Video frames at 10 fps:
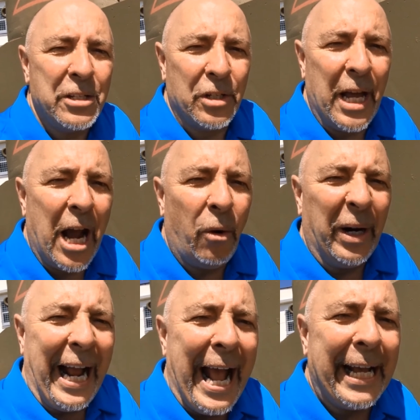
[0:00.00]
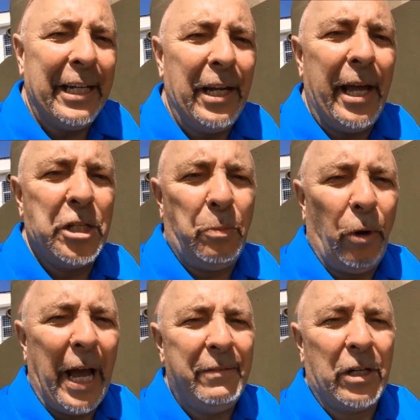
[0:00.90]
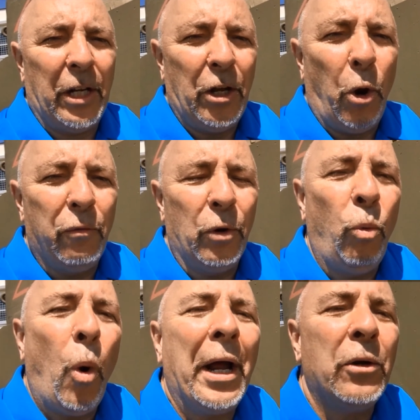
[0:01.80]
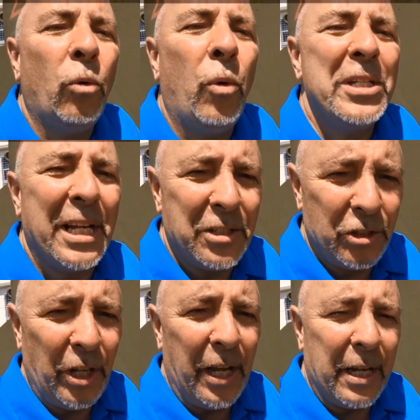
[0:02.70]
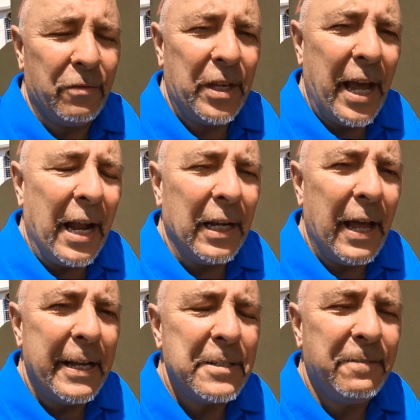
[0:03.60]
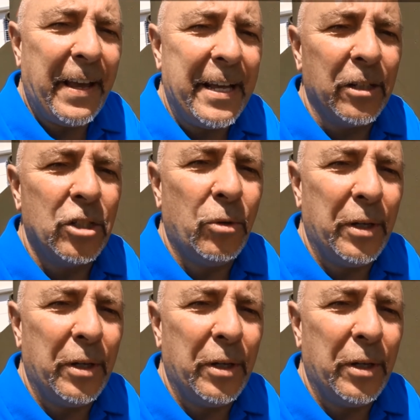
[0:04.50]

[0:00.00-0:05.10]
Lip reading: Eisenhower agonized privately over what was at stake if the Allies failed